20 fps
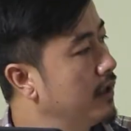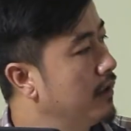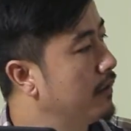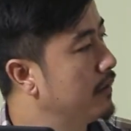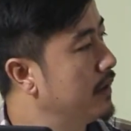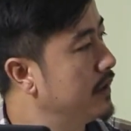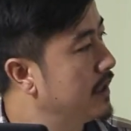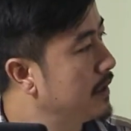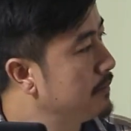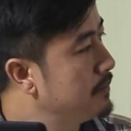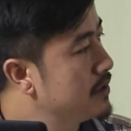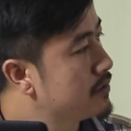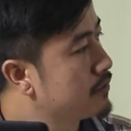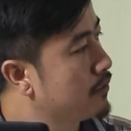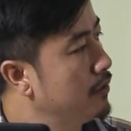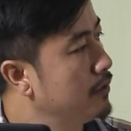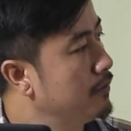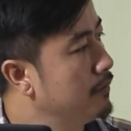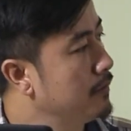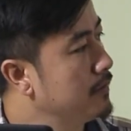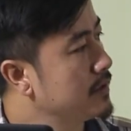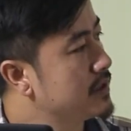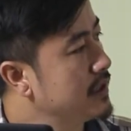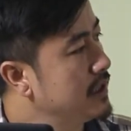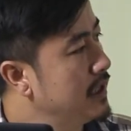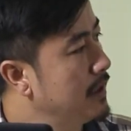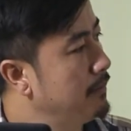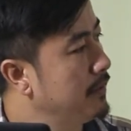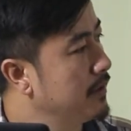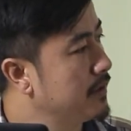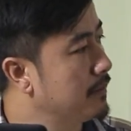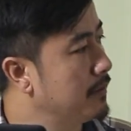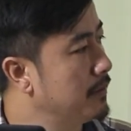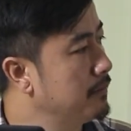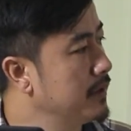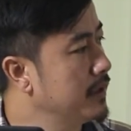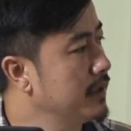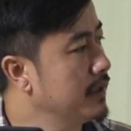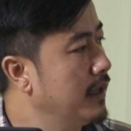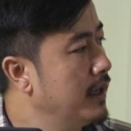All right, that means Cold War was inevitable,
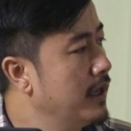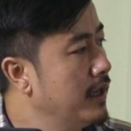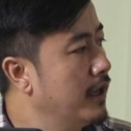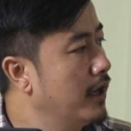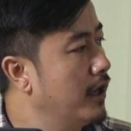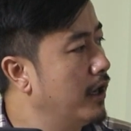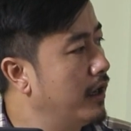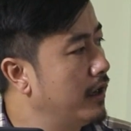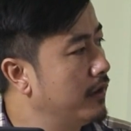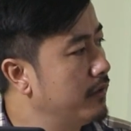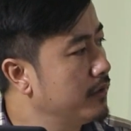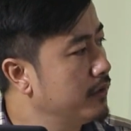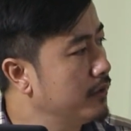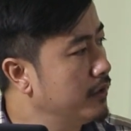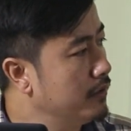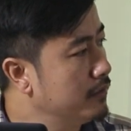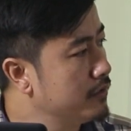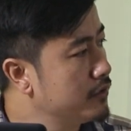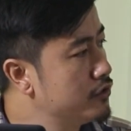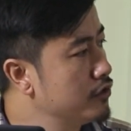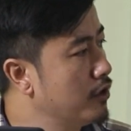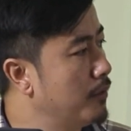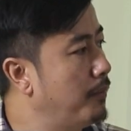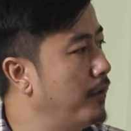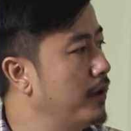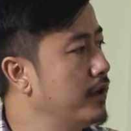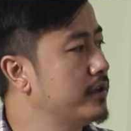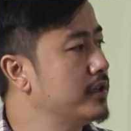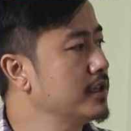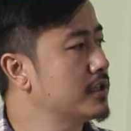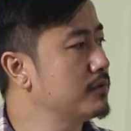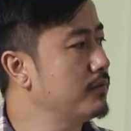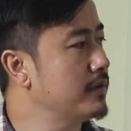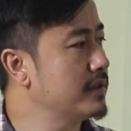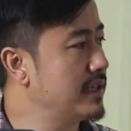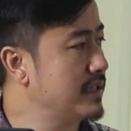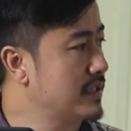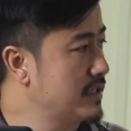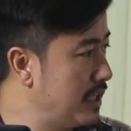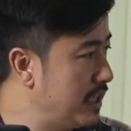meaning geopolitics
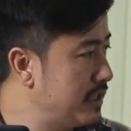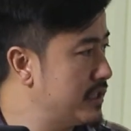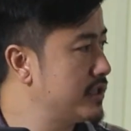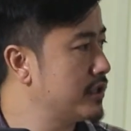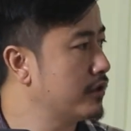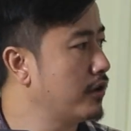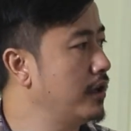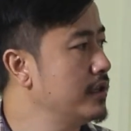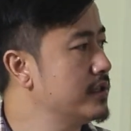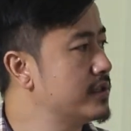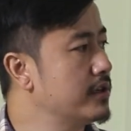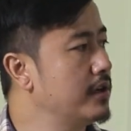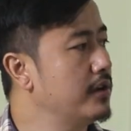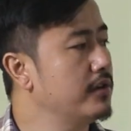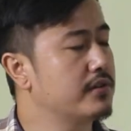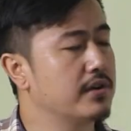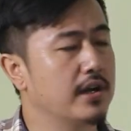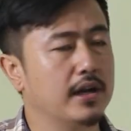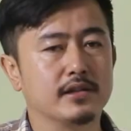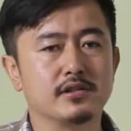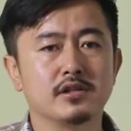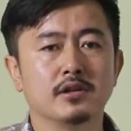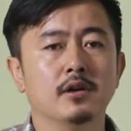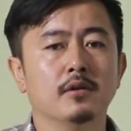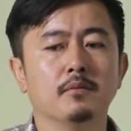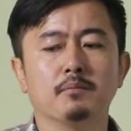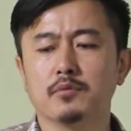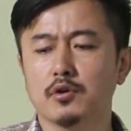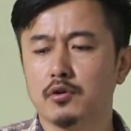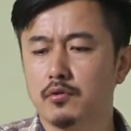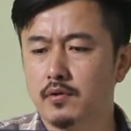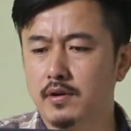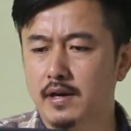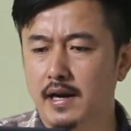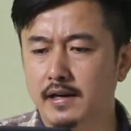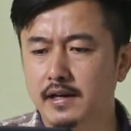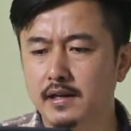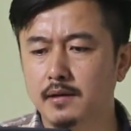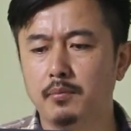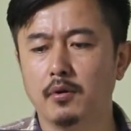was as such, cultural threats,
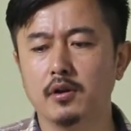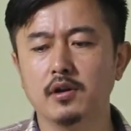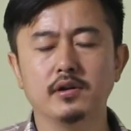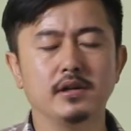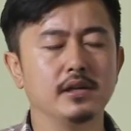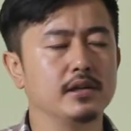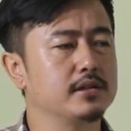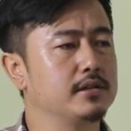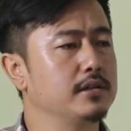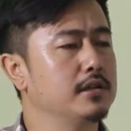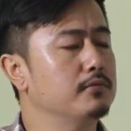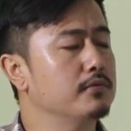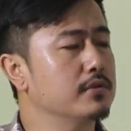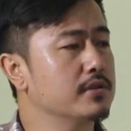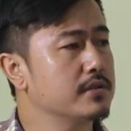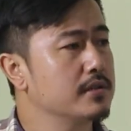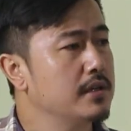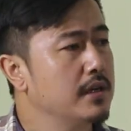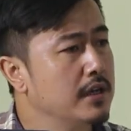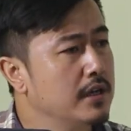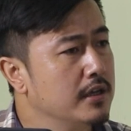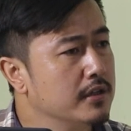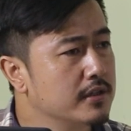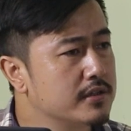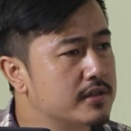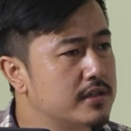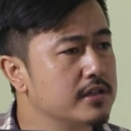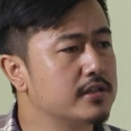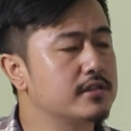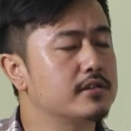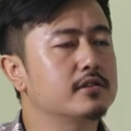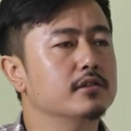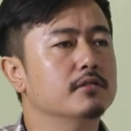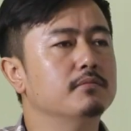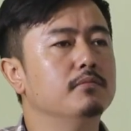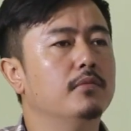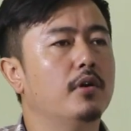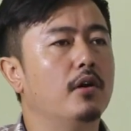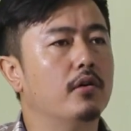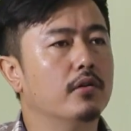bureaucratic politics. It was the
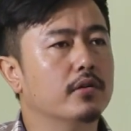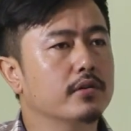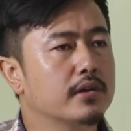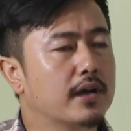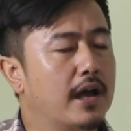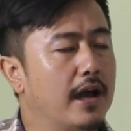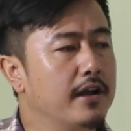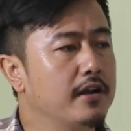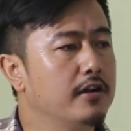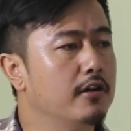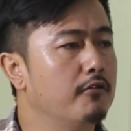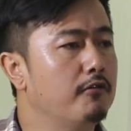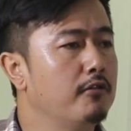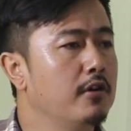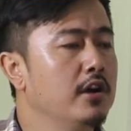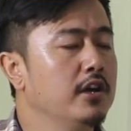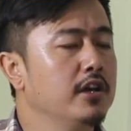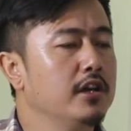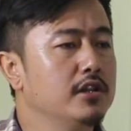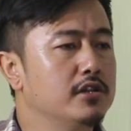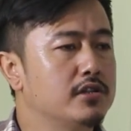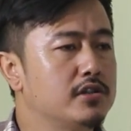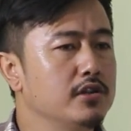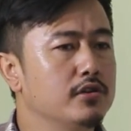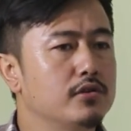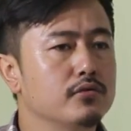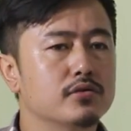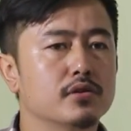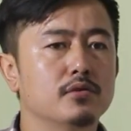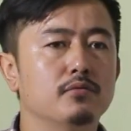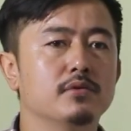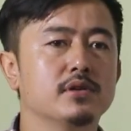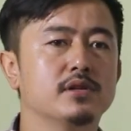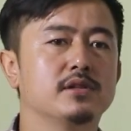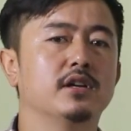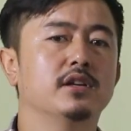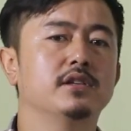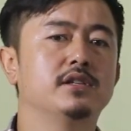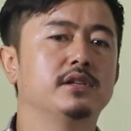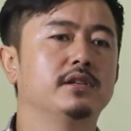system or kind of institution was
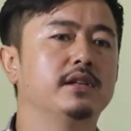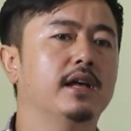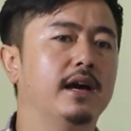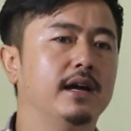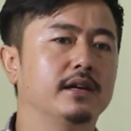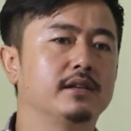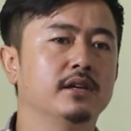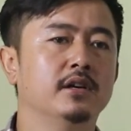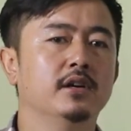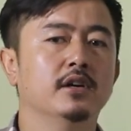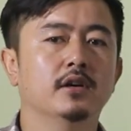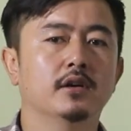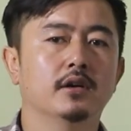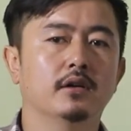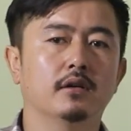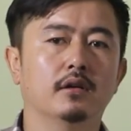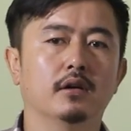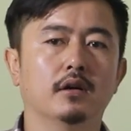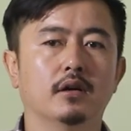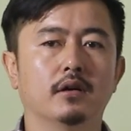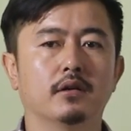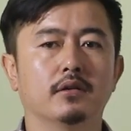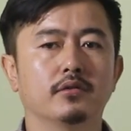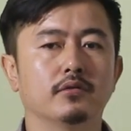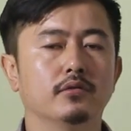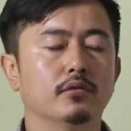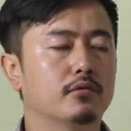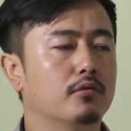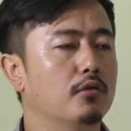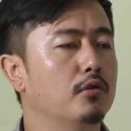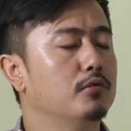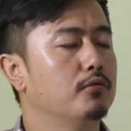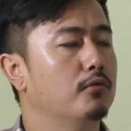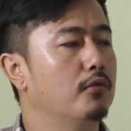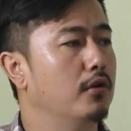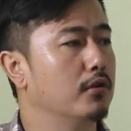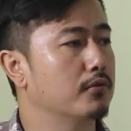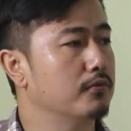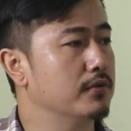such that Cold War